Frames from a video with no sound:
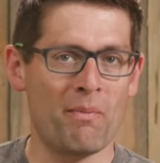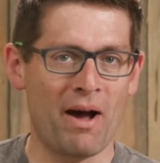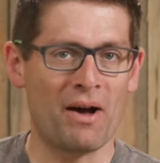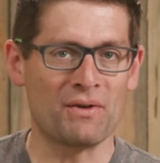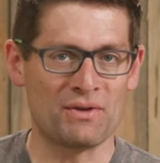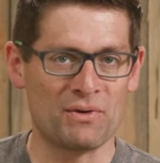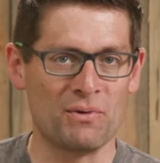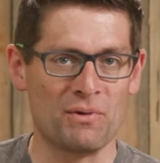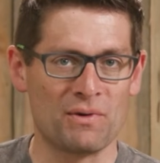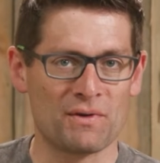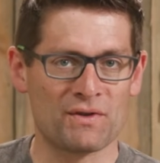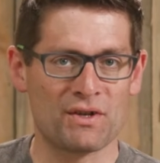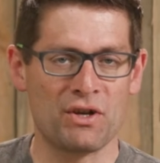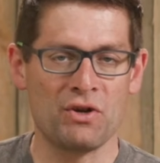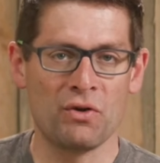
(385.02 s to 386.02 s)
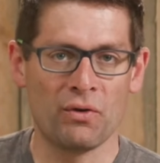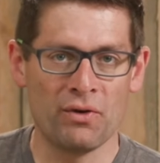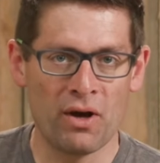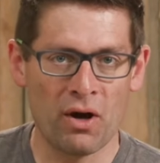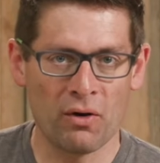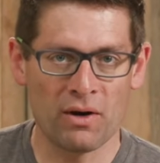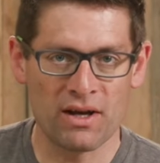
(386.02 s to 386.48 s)
about tools, you'll
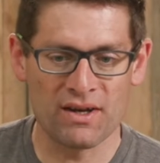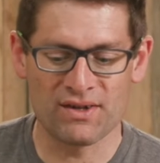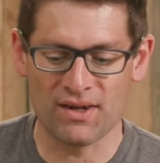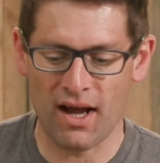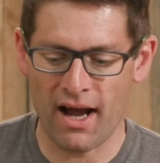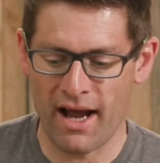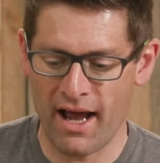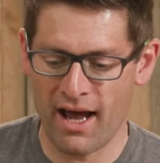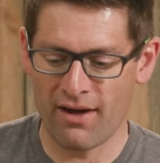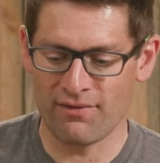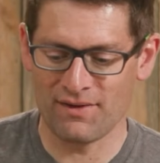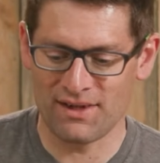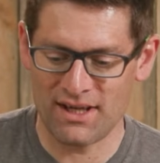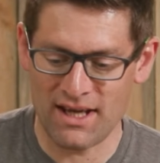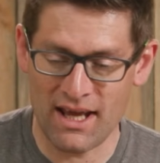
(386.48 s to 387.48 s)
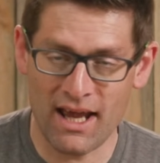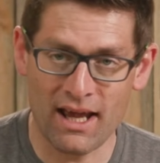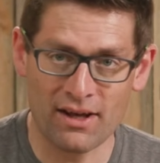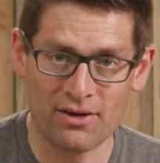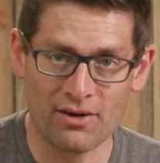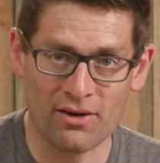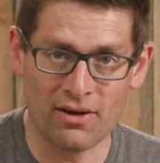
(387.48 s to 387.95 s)
notice I have
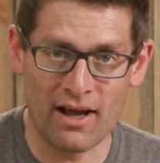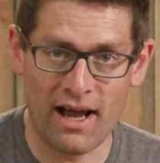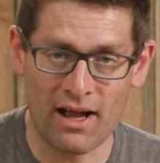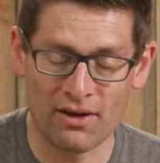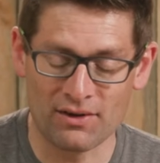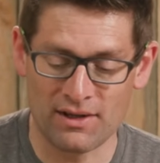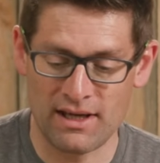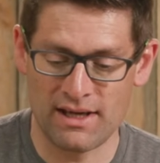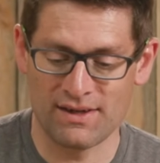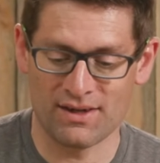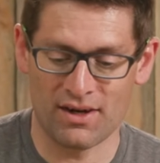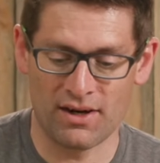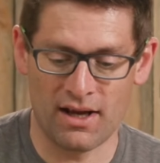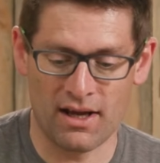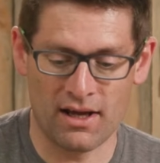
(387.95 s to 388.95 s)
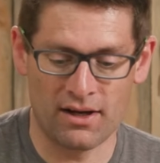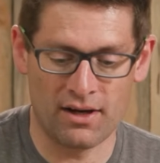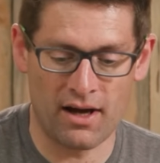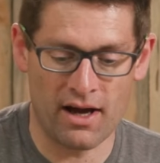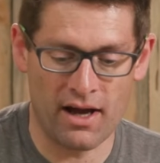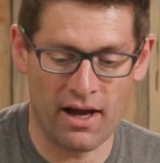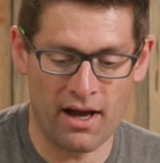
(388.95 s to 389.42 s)
T-handle Allen keys on hand,
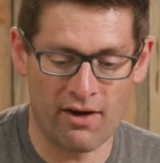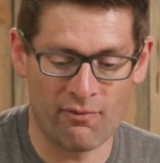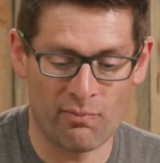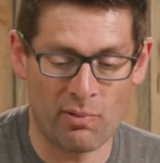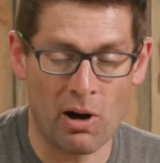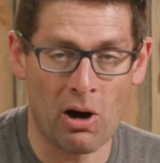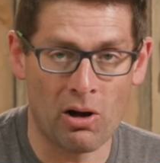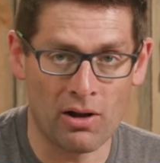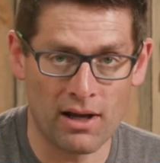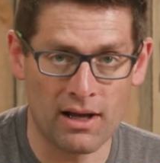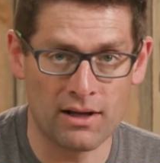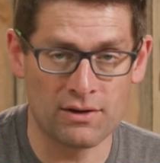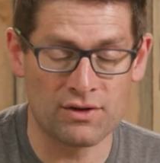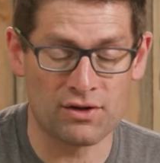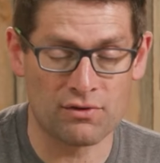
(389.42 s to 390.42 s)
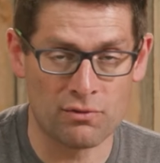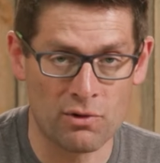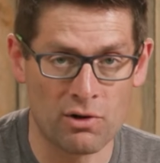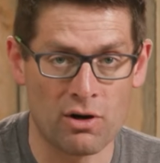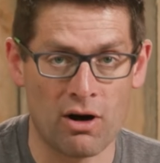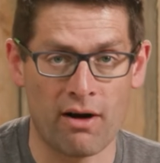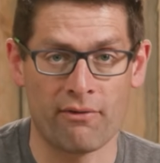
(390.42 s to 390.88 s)
I have ball and
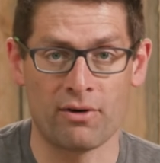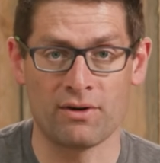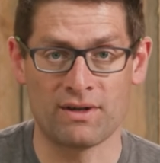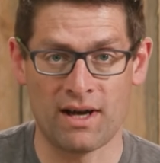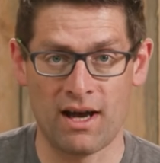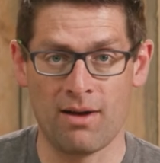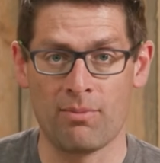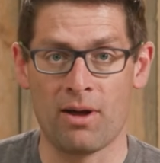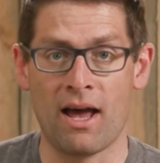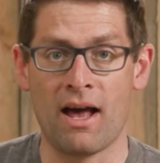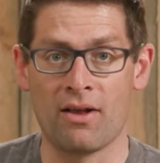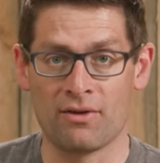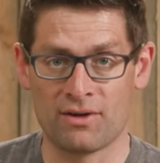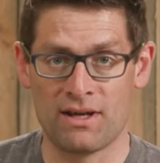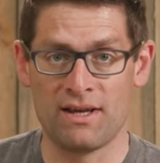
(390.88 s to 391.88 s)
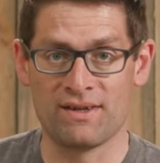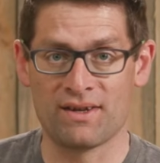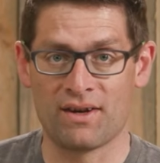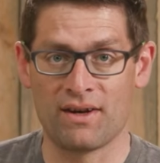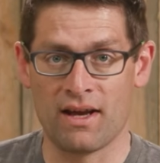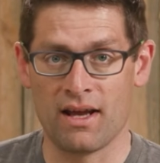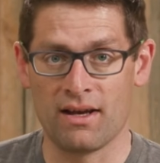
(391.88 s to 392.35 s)
screwdriver type Allen keys
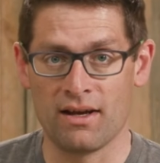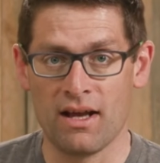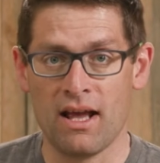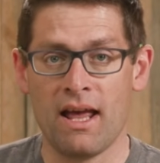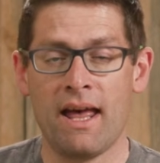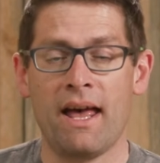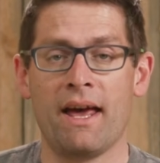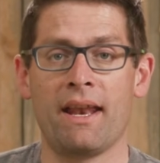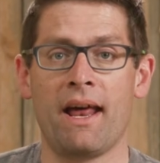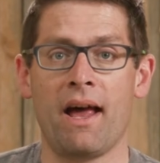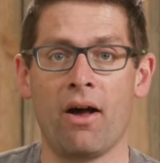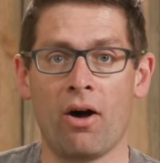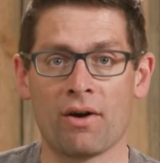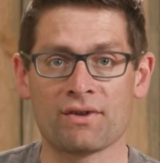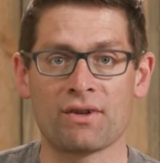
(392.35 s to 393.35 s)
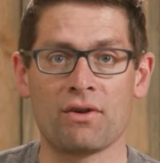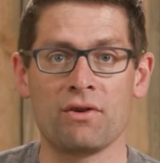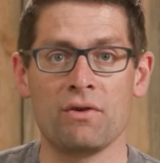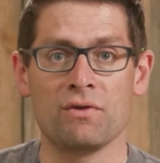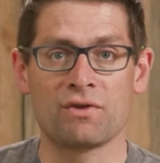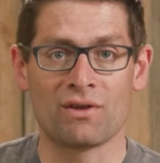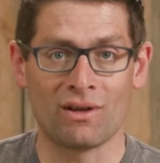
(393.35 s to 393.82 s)
on hand, and I also
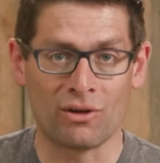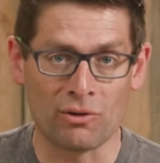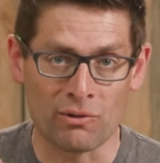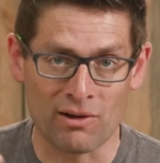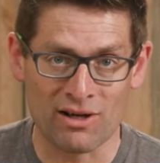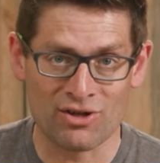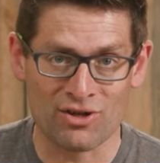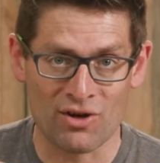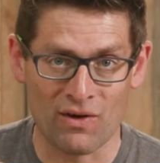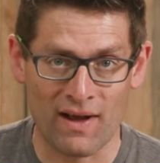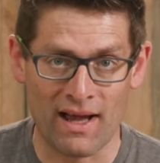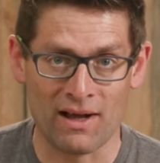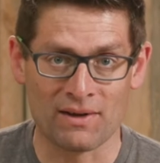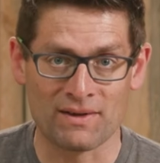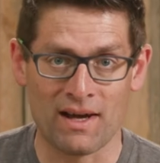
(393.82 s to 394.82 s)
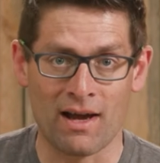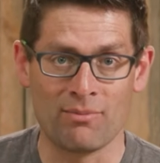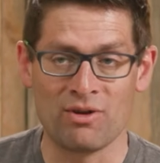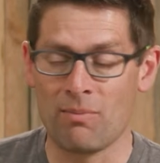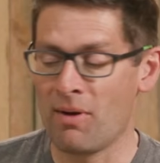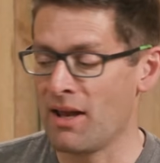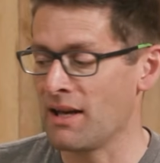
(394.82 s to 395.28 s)
use the traditional L type
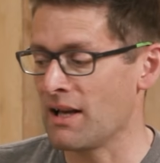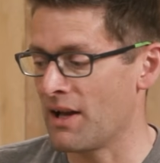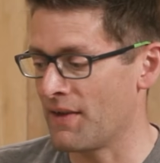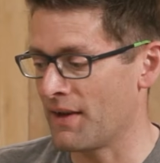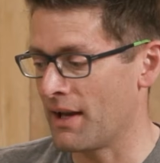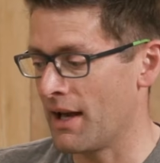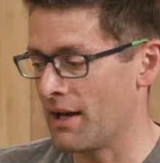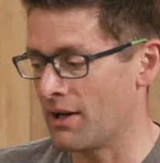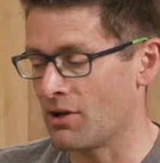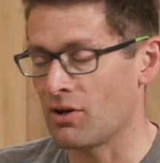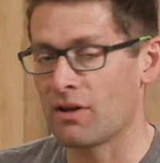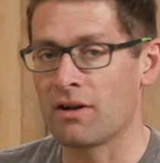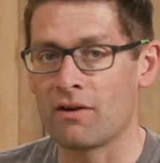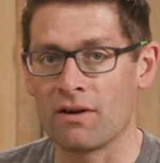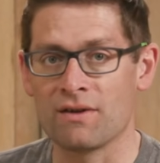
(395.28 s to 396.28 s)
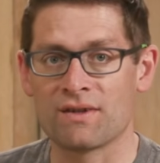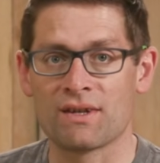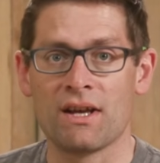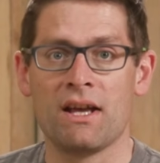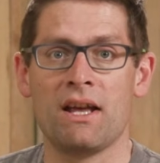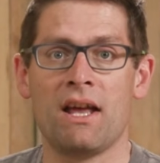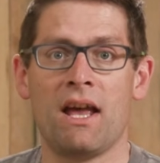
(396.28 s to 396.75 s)
depending on the kind of clearance
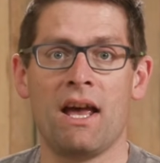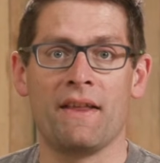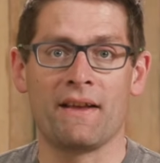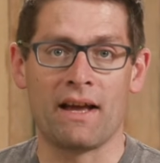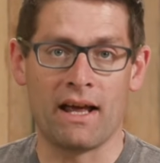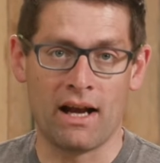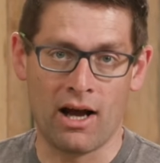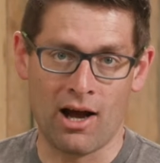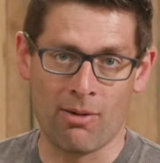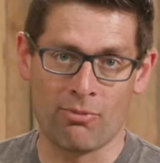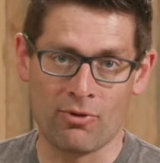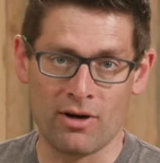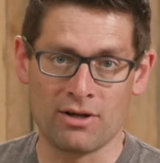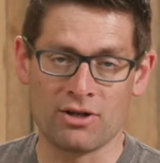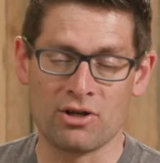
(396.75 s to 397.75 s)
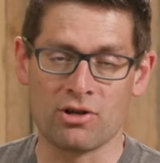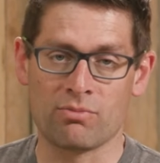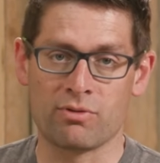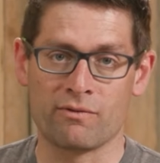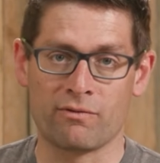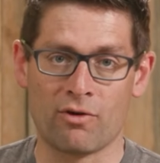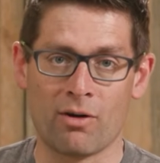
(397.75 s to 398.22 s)
and the kind of operation you're
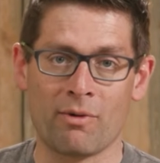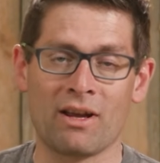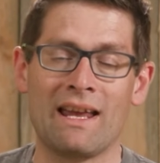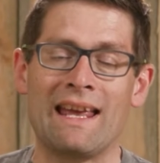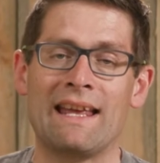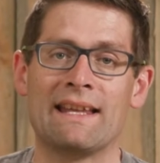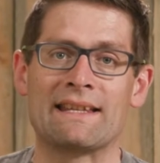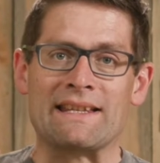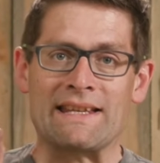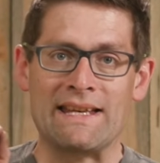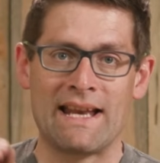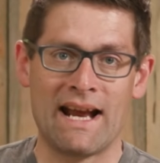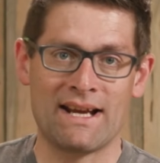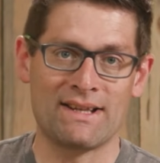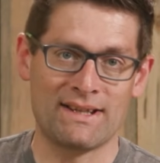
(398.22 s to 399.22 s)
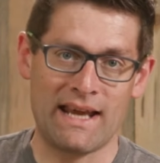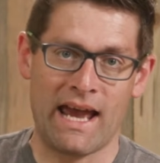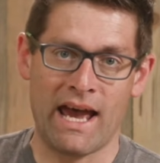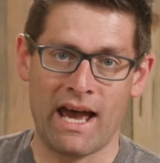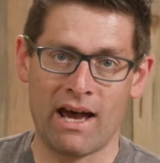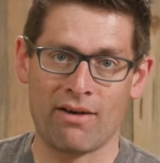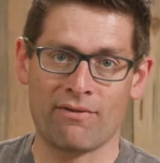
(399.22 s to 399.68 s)
performing. It's nice to
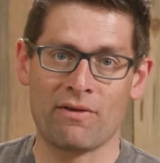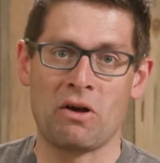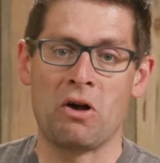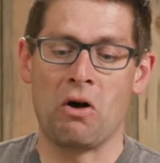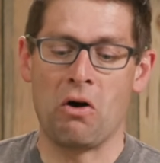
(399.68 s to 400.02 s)
have